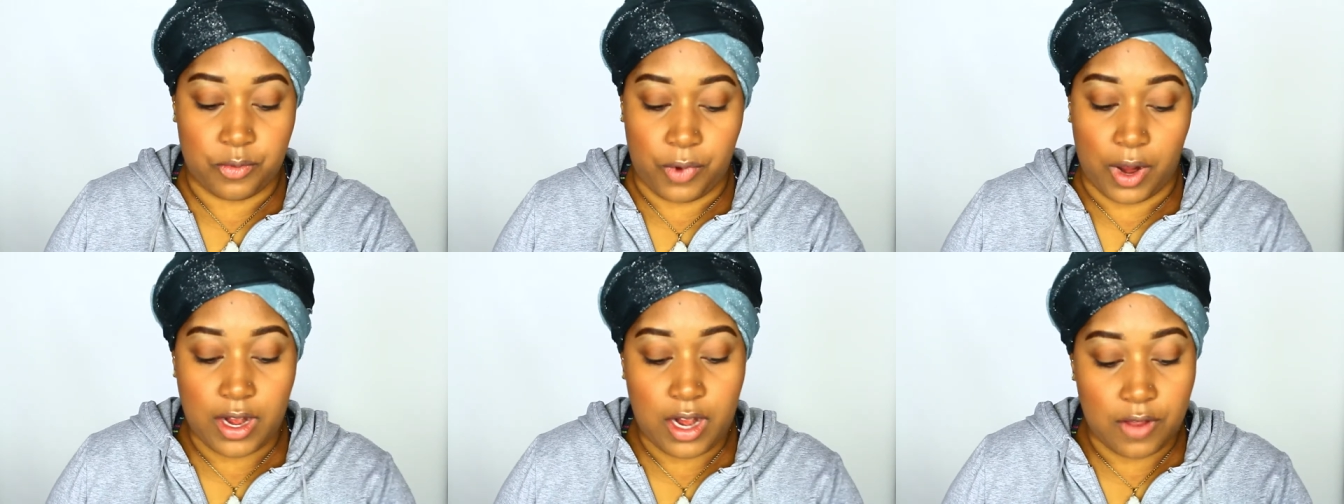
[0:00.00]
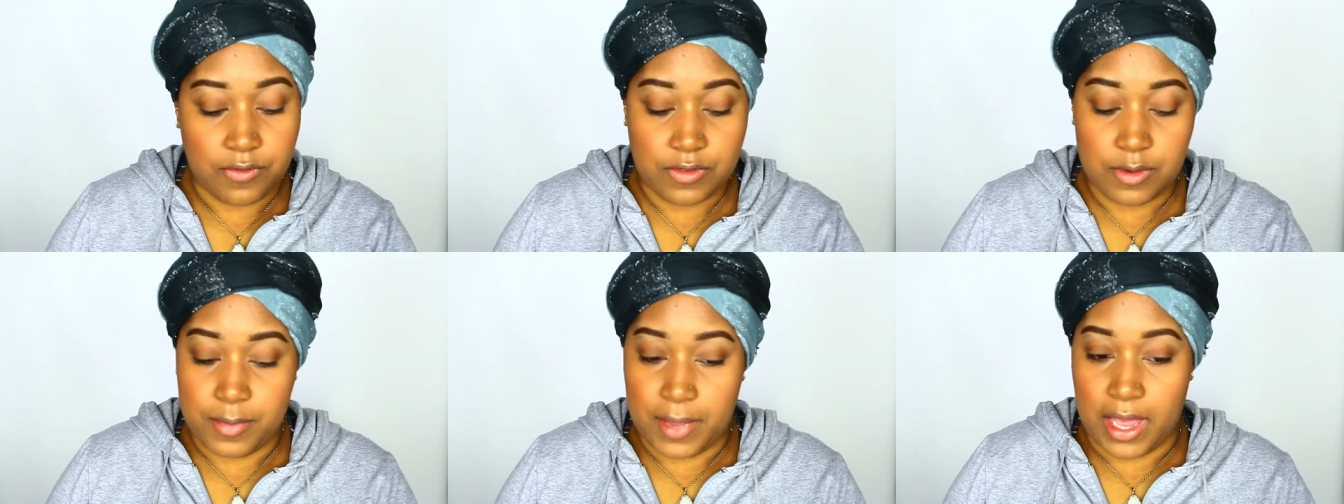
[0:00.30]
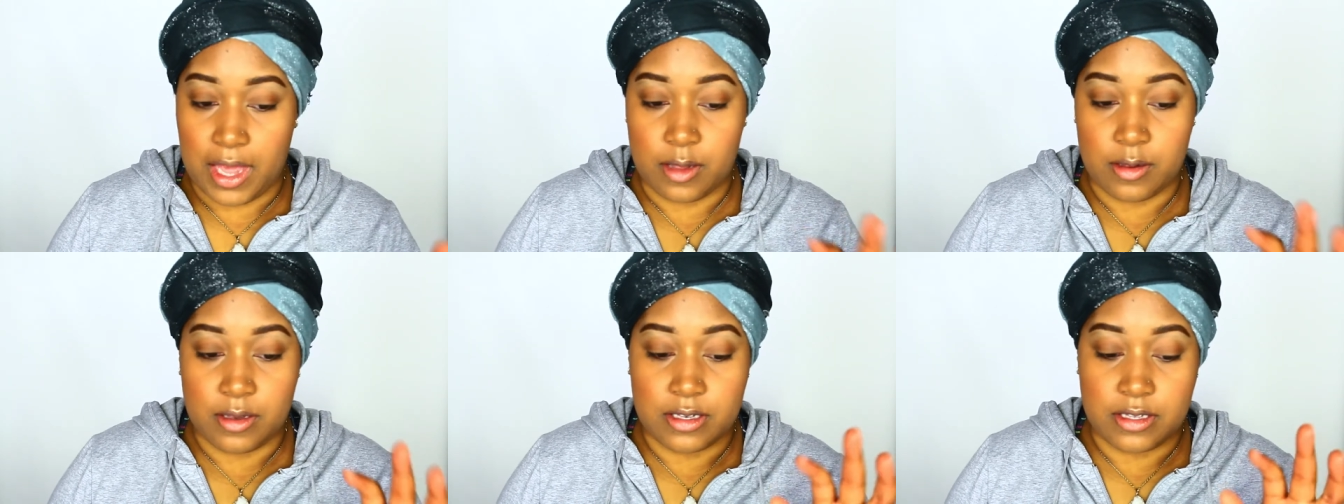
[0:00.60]
Right off the
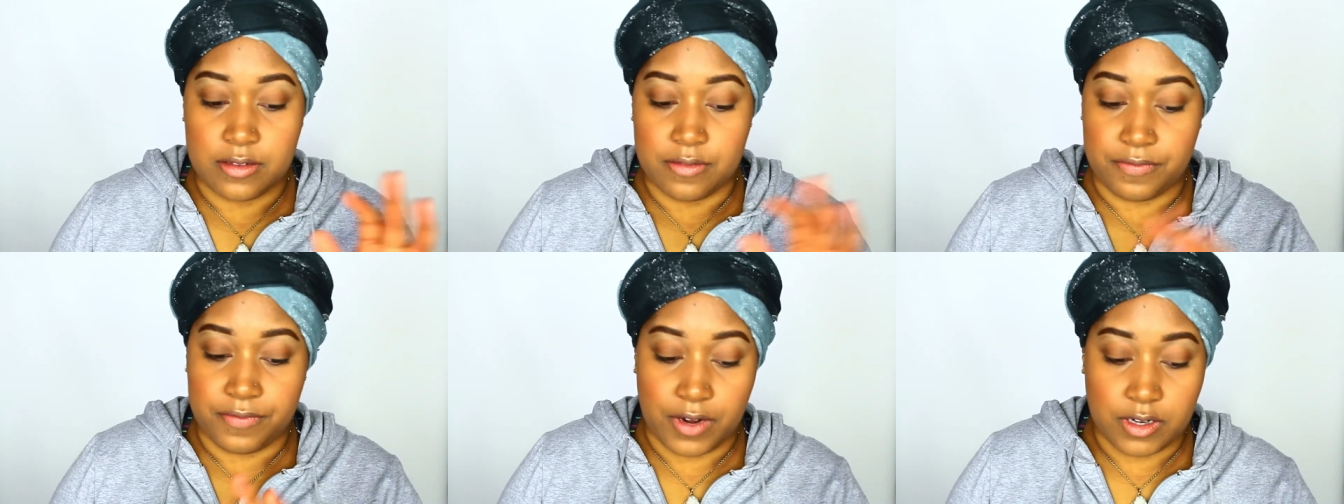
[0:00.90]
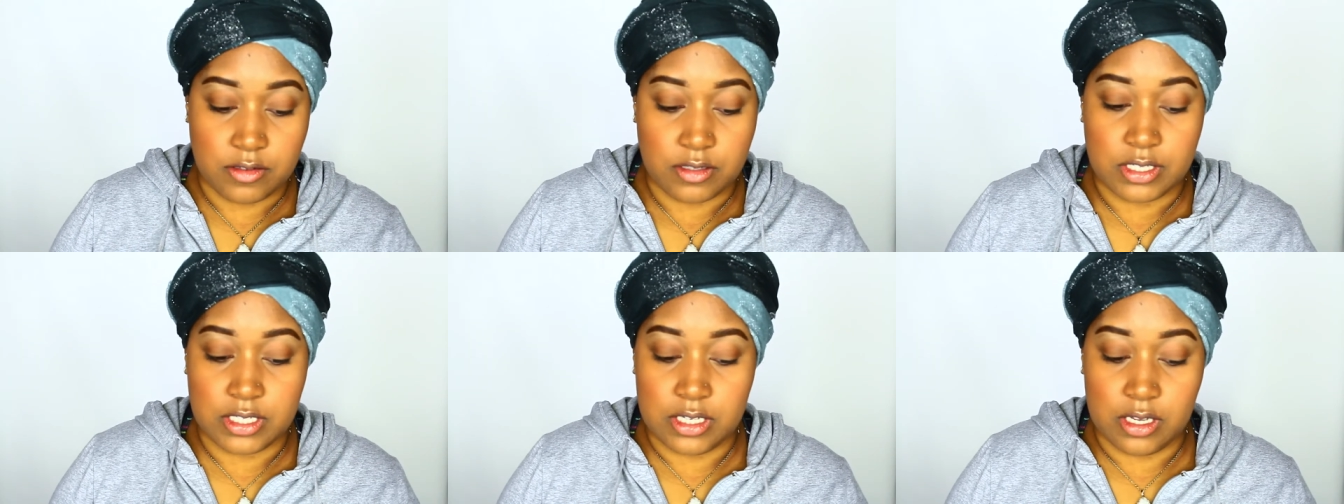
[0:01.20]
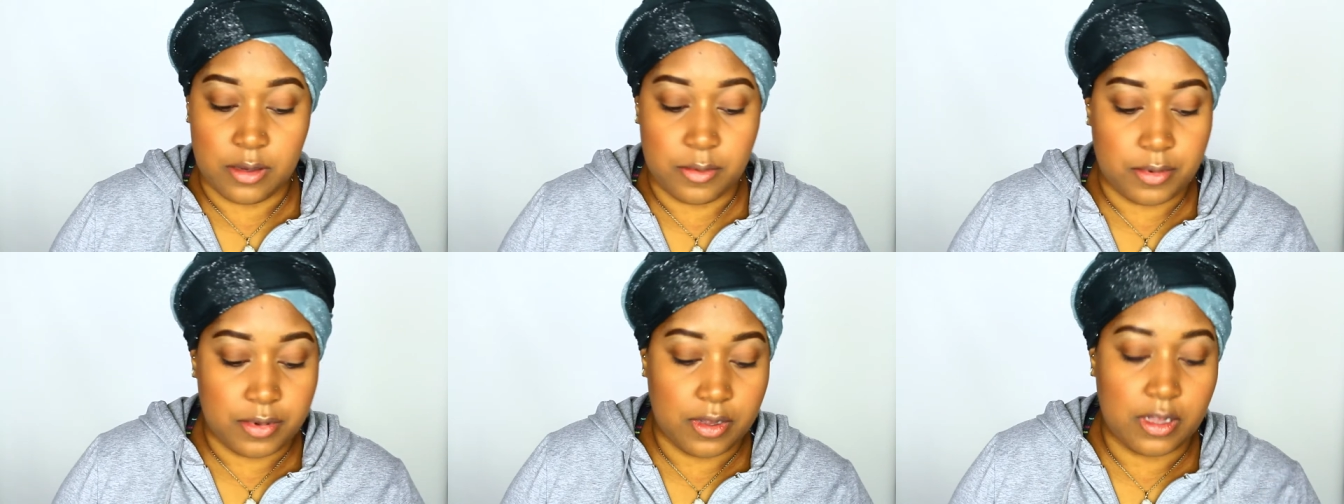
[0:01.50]
bat, the first
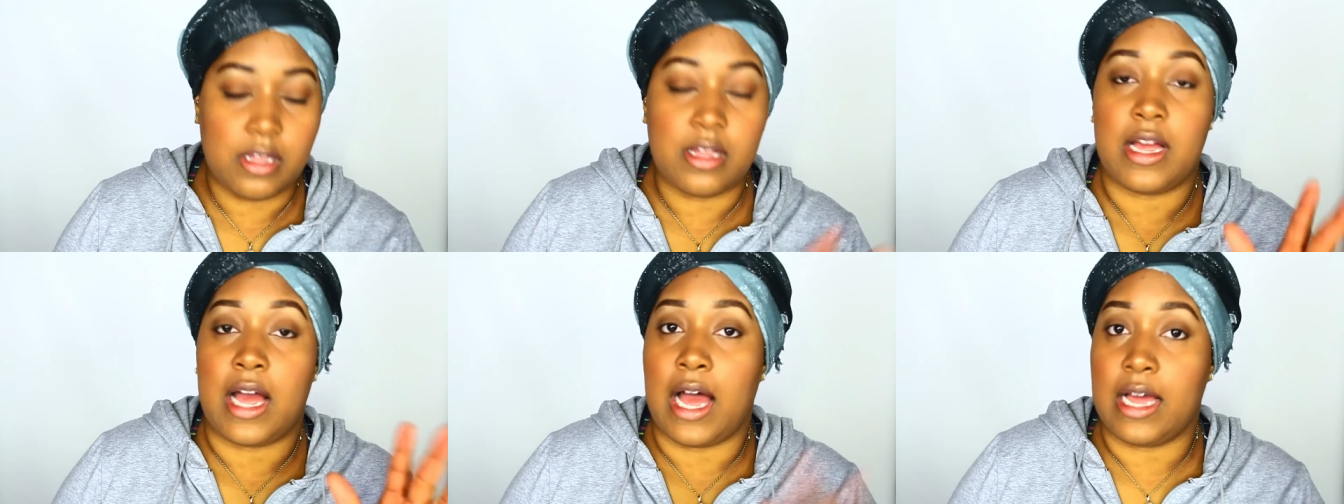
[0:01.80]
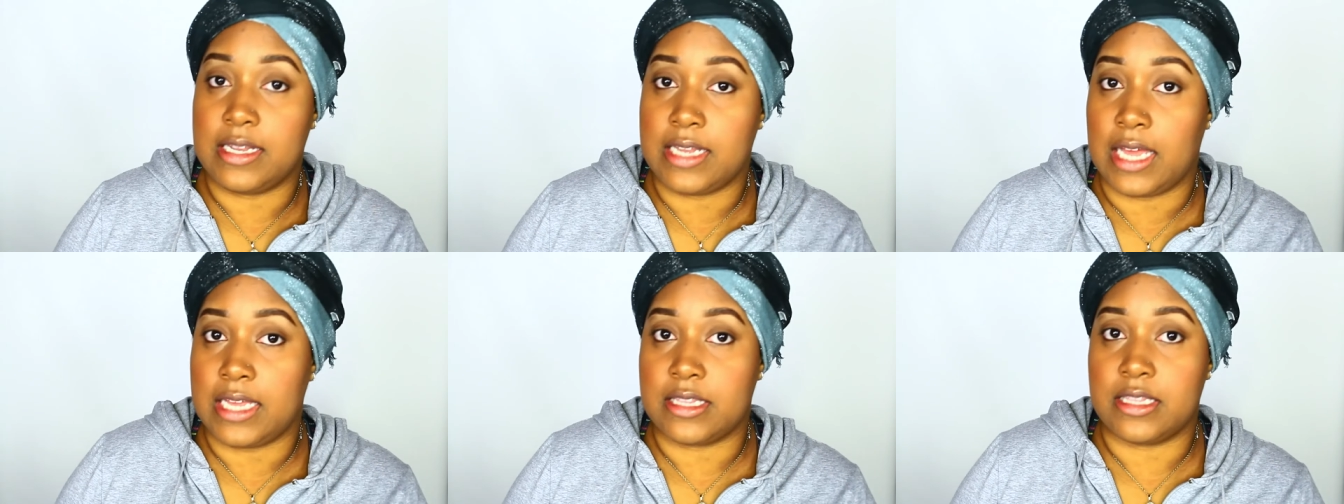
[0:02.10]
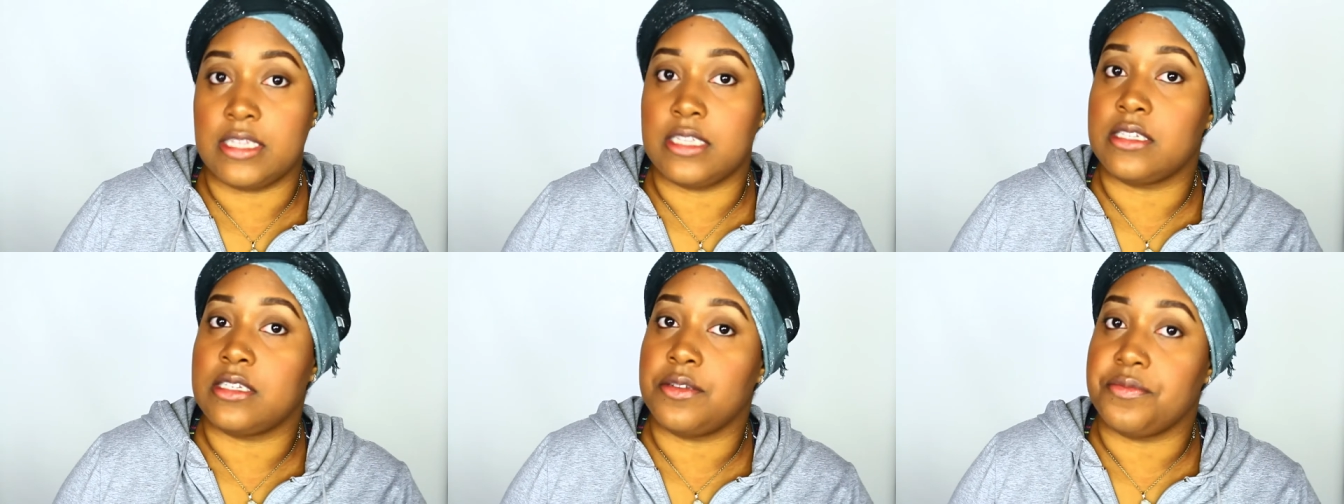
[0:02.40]
sip, I like
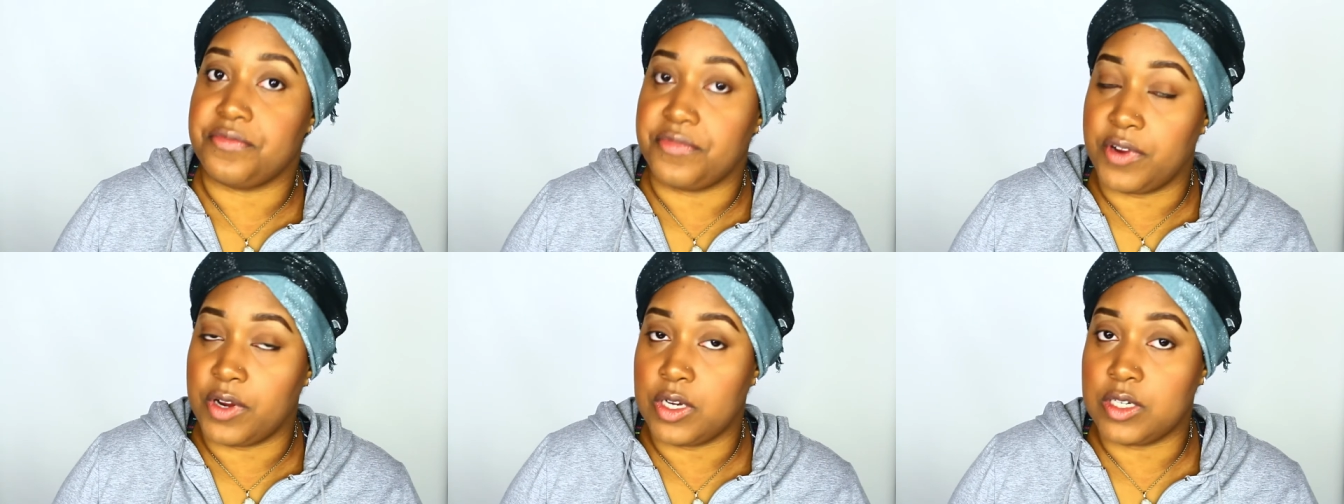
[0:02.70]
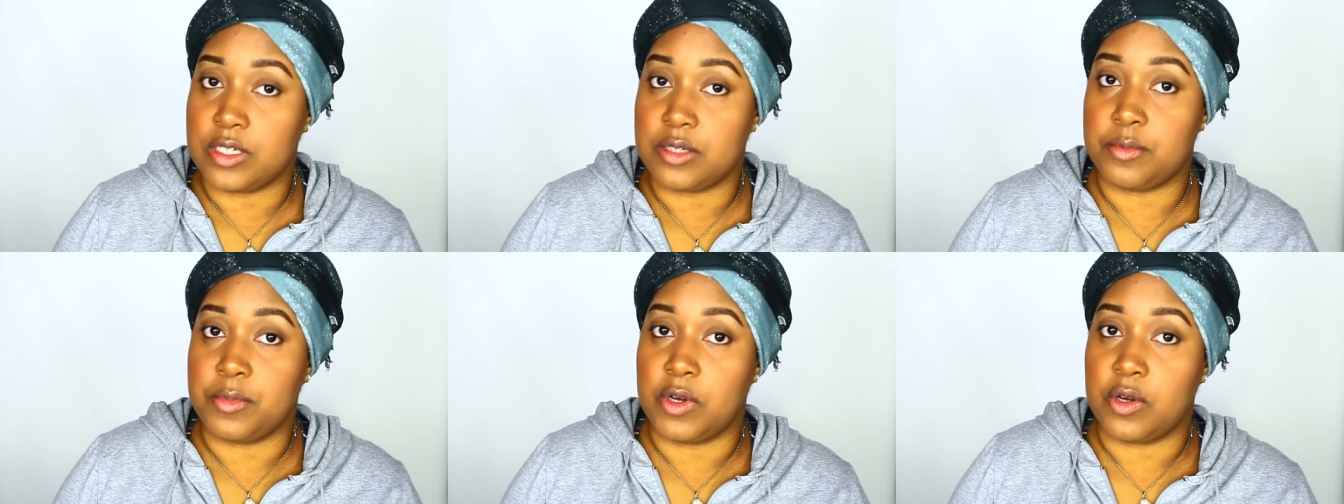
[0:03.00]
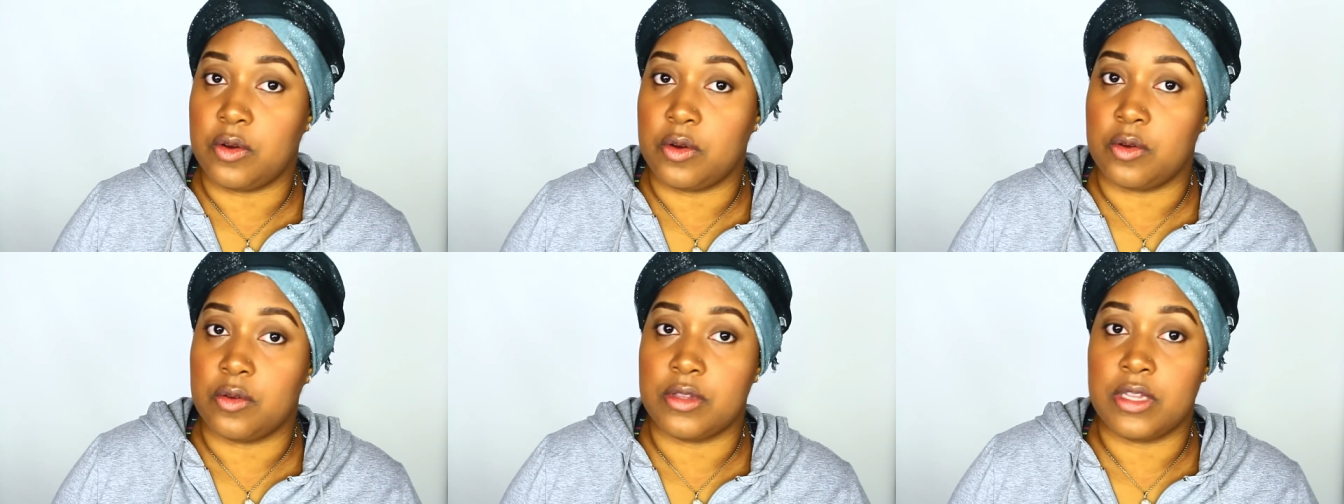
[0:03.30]
this. Very
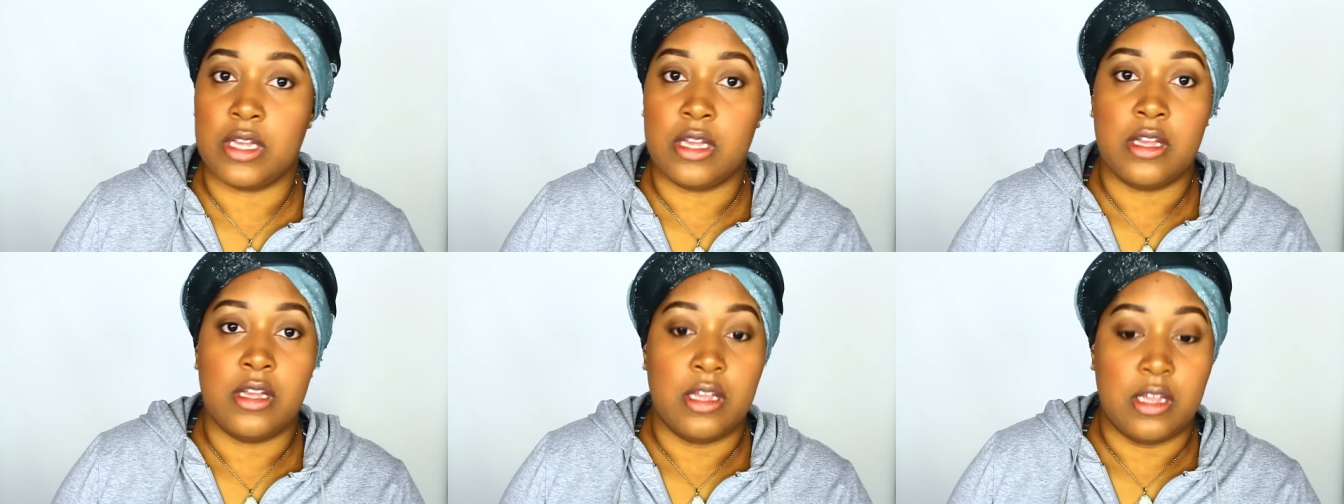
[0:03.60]
smooth.